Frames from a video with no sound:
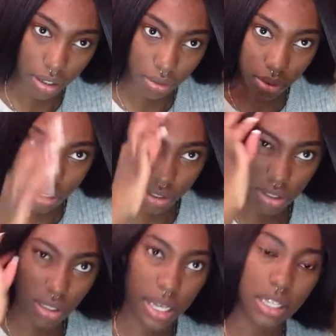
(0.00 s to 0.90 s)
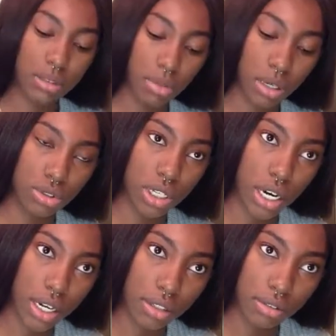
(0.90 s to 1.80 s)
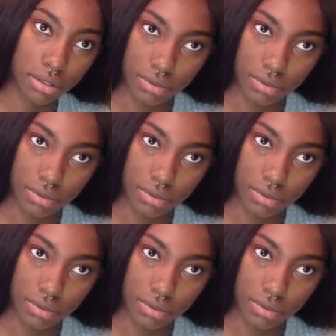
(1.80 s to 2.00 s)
I don't want it to look like it's blow dried.